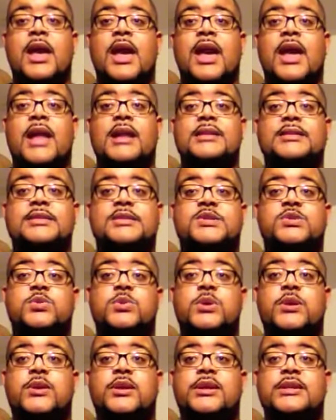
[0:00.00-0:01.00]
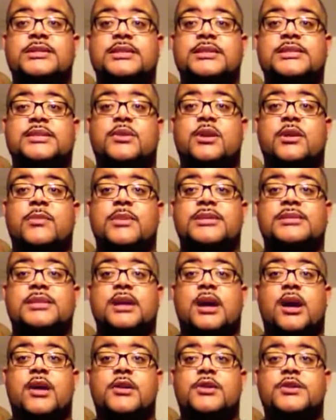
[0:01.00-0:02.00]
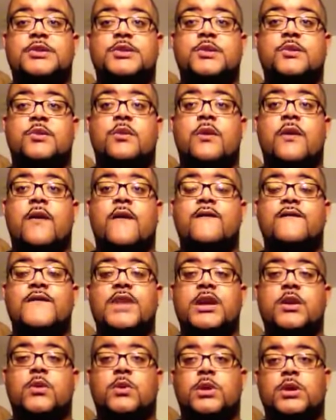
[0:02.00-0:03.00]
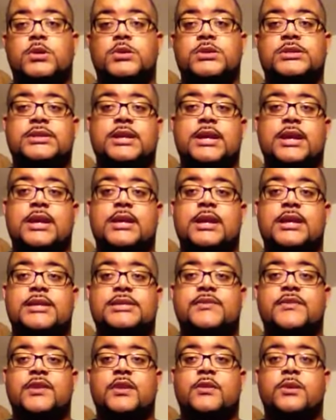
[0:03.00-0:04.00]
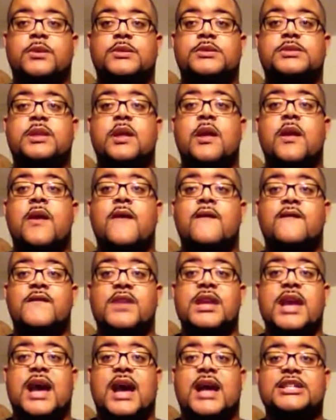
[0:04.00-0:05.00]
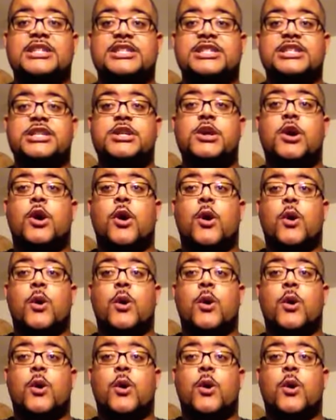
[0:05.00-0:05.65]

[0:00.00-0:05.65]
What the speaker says: And his Twitter and his Instagram is _Vigoruz. And that's Vigoruz, V-I-G-O-R-U-Z.